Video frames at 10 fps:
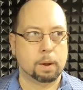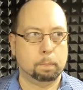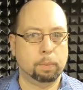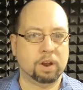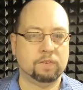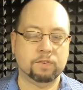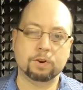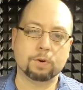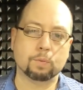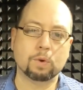But if
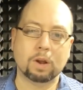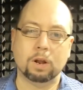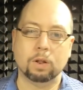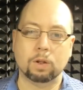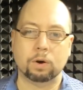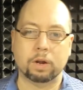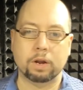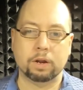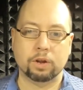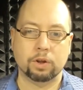you're really
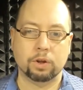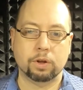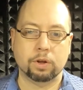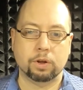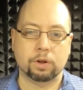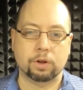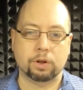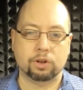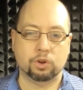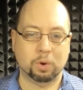looking
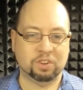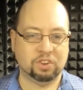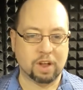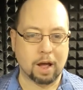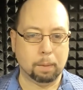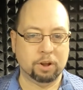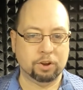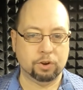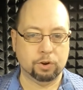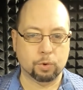to establish
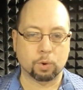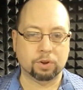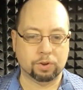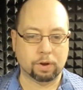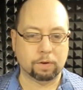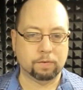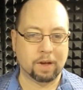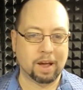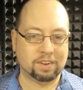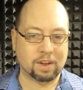yourself
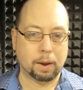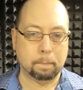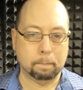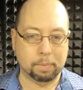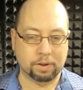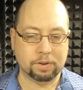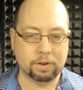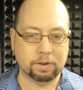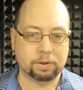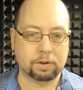as a
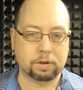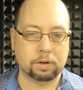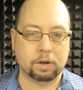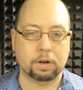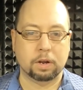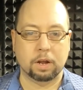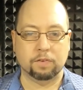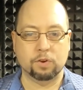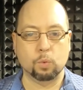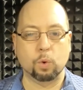business, if
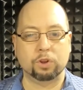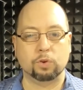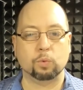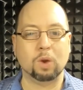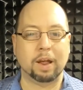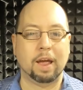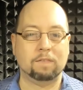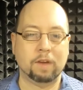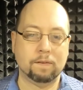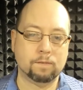you want to really have
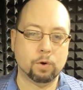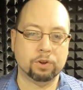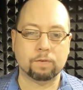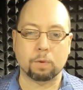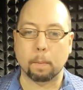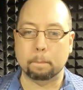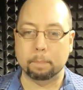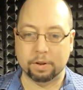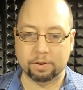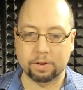a voiceover
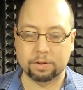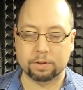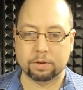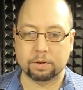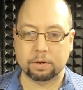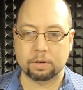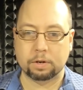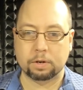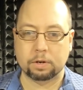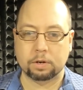business,
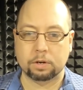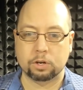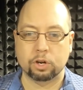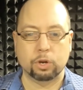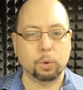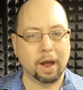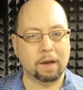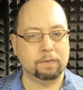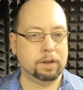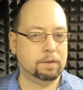you have
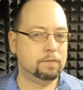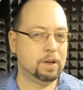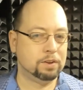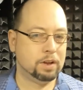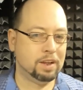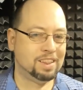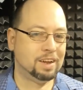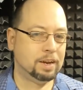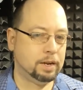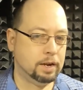to invest in the
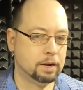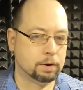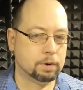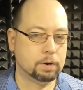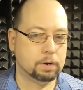gear